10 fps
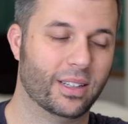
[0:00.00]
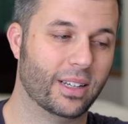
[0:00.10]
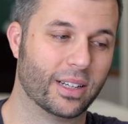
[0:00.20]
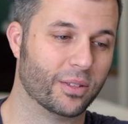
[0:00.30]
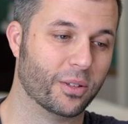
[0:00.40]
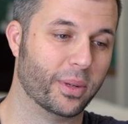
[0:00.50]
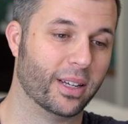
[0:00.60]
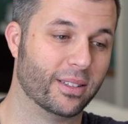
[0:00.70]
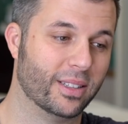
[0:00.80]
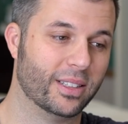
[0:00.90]
I don't know,
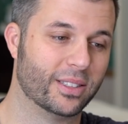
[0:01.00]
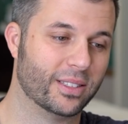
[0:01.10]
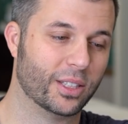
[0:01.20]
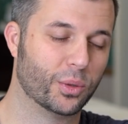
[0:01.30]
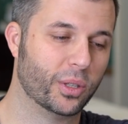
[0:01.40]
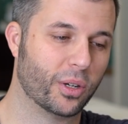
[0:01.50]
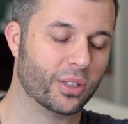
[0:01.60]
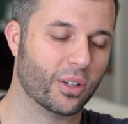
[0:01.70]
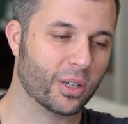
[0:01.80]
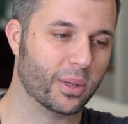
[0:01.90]
man. It's really hard
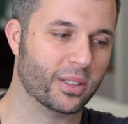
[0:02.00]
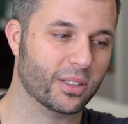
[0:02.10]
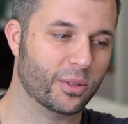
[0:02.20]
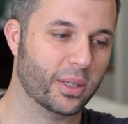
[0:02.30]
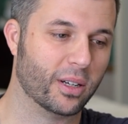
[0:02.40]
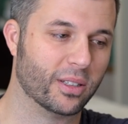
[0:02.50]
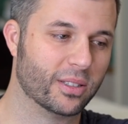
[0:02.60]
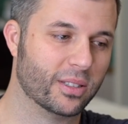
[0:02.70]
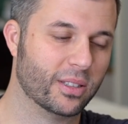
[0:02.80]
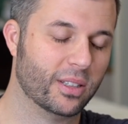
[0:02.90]
to talk about this, to be honest,